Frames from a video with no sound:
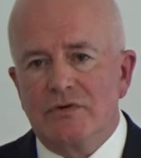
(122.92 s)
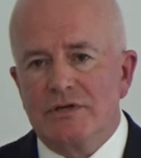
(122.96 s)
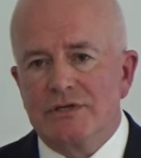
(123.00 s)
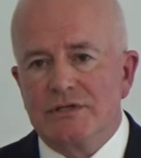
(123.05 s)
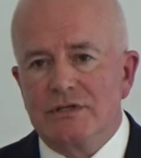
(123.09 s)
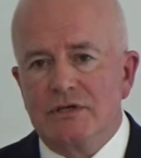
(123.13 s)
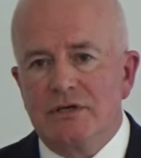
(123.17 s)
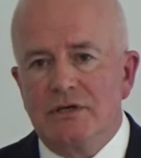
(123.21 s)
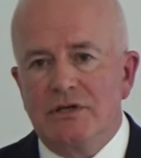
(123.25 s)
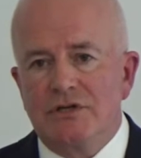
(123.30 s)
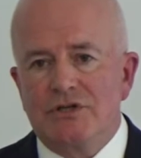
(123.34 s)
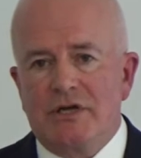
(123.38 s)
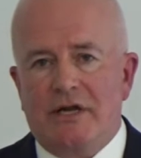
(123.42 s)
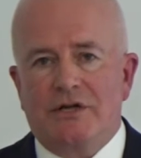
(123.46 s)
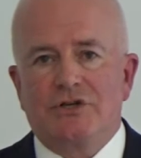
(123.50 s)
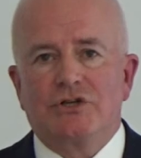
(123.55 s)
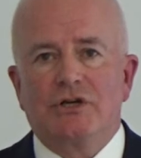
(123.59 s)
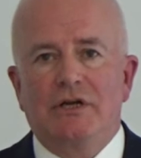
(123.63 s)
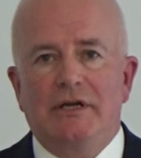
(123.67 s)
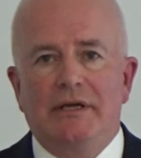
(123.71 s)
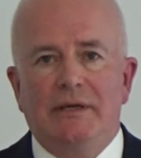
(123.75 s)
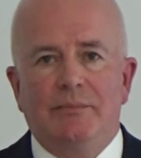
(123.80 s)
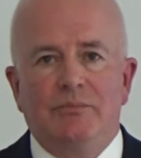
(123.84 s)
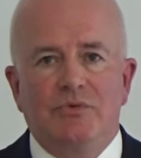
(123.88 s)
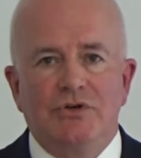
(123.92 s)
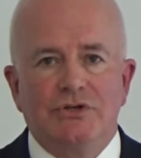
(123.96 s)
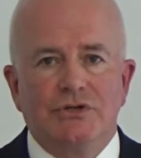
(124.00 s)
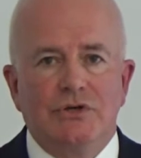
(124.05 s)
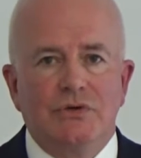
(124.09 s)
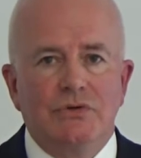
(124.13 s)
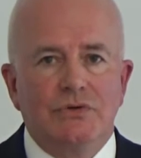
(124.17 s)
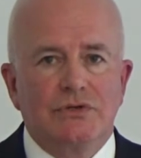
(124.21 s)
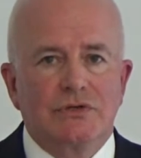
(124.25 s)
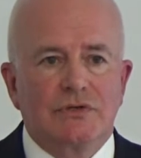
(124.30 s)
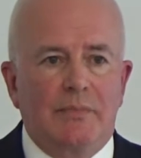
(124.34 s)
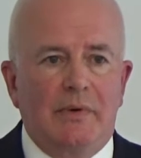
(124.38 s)
of research actually
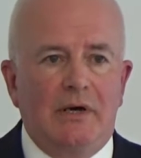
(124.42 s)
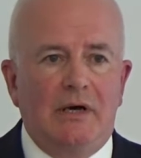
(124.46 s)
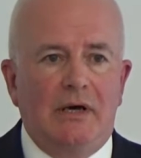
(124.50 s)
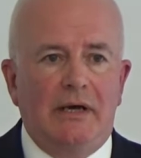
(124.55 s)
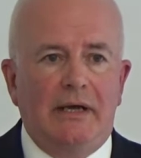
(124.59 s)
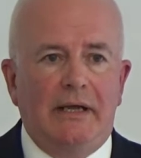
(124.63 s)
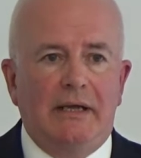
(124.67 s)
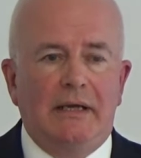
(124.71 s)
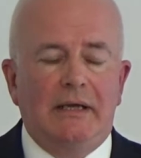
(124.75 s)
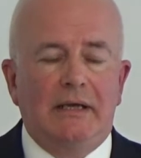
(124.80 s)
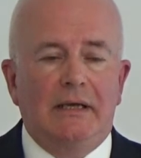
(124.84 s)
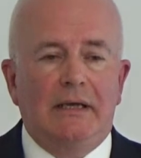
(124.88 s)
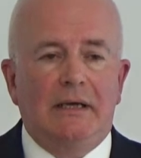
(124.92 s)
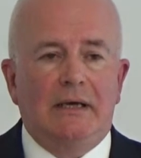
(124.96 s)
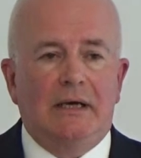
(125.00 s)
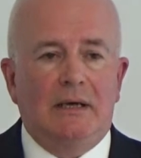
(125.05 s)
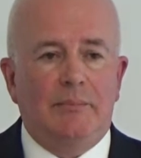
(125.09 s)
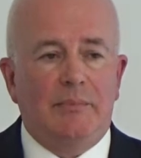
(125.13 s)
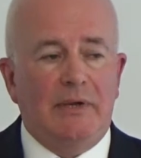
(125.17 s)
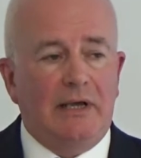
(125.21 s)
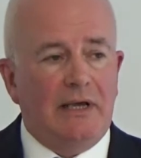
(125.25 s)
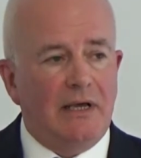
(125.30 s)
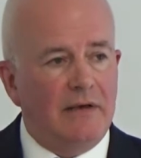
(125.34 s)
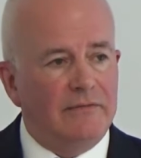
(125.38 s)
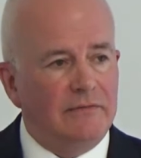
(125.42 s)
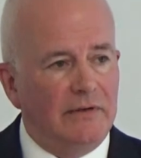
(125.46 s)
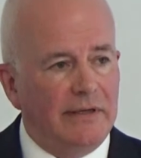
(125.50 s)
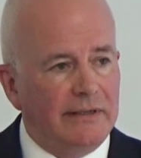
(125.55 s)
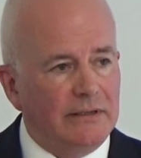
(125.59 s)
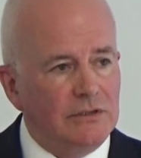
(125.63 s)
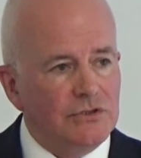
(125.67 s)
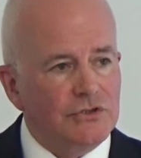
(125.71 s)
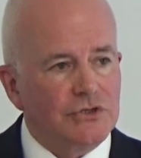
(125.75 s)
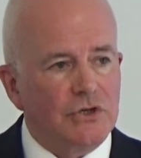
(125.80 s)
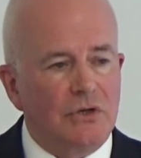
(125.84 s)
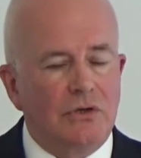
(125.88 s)
produced by PKF
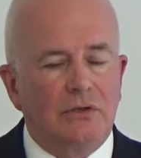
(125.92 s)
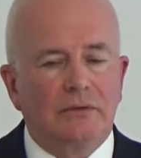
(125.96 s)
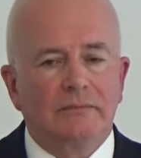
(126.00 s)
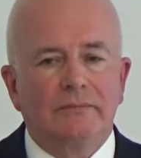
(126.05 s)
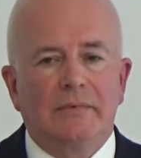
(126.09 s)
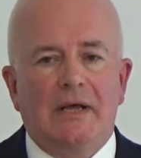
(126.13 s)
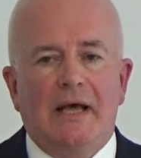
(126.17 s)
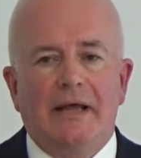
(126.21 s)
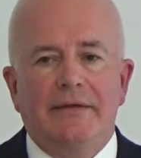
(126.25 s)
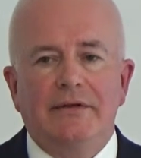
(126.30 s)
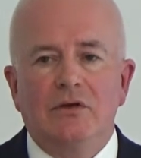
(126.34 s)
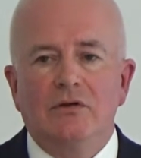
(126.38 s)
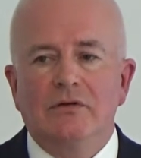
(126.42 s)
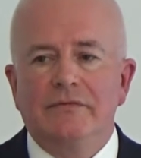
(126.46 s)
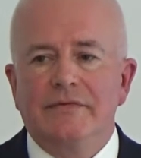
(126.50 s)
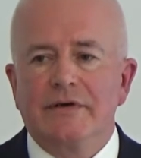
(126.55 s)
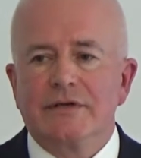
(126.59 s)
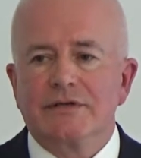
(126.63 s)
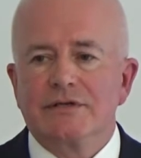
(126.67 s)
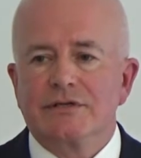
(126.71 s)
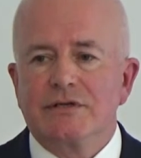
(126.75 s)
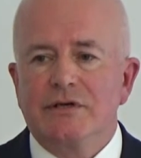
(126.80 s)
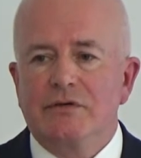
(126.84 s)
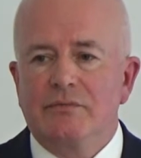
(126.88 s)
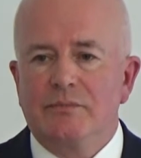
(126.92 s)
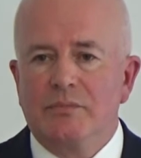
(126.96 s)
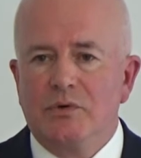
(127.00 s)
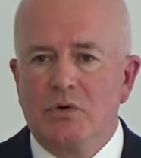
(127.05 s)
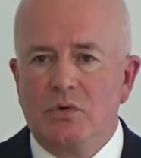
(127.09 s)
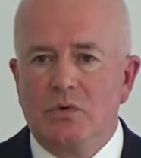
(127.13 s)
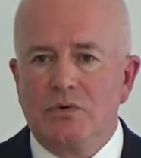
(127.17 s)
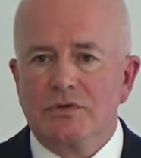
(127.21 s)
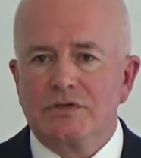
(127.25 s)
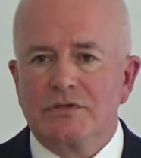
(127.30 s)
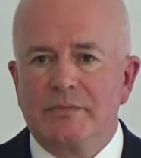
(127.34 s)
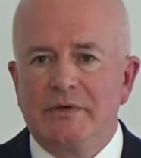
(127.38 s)
Littlejohn and the University of
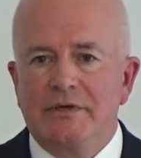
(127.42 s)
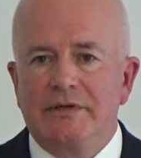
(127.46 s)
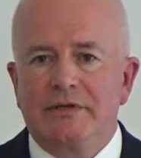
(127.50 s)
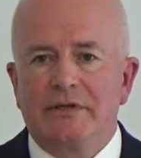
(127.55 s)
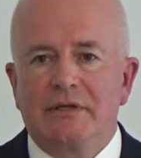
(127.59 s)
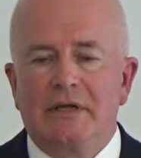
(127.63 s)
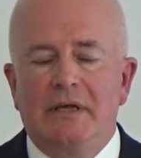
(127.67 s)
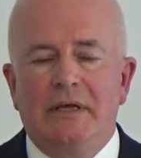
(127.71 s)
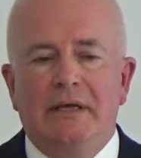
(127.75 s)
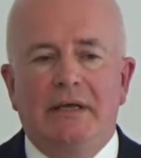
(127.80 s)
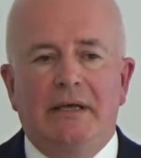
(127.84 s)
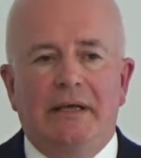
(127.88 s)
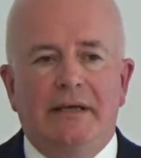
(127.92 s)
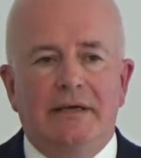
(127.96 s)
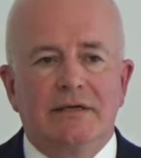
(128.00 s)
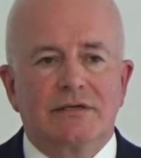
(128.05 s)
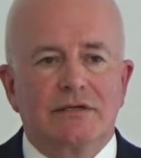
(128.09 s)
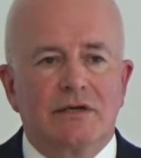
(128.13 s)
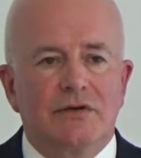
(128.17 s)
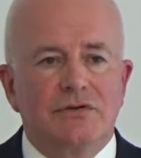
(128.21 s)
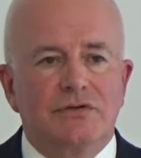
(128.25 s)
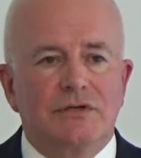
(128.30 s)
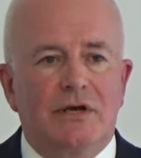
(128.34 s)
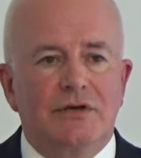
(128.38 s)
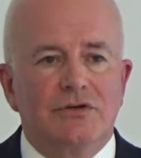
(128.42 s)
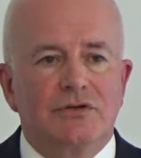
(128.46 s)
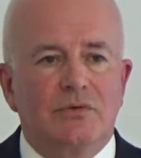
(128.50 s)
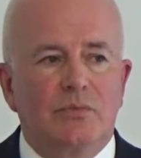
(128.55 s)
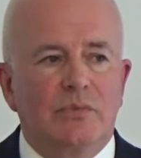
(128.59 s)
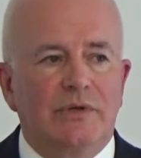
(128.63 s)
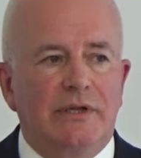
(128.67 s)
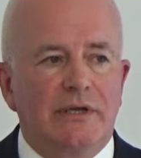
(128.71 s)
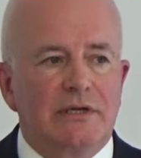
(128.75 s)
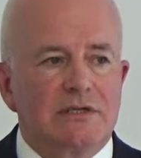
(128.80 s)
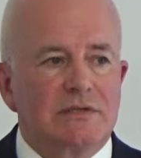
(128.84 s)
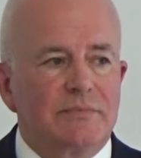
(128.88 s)
Portsmouth in
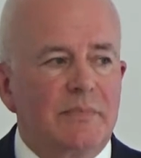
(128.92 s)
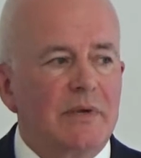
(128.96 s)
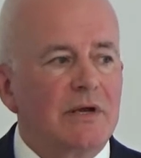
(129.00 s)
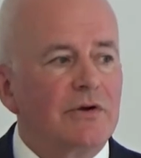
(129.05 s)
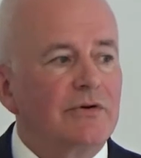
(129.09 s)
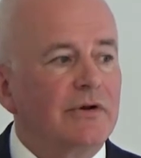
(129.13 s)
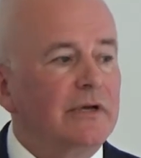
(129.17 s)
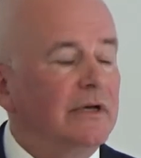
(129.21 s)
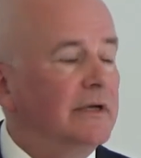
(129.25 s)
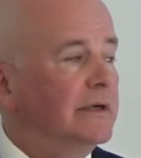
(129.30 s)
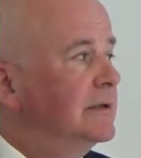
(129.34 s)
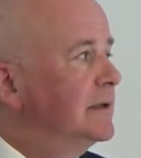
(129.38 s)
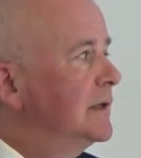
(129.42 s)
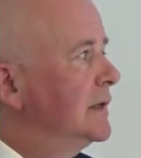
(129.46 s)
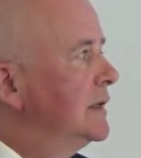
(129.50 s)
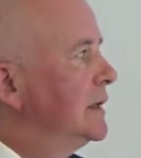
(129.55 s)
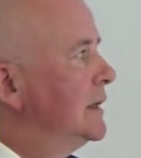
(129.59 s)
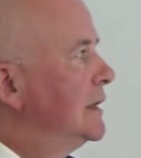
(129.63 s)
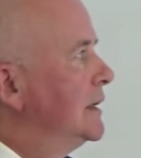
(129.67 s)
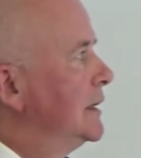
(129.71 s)
association with Experian.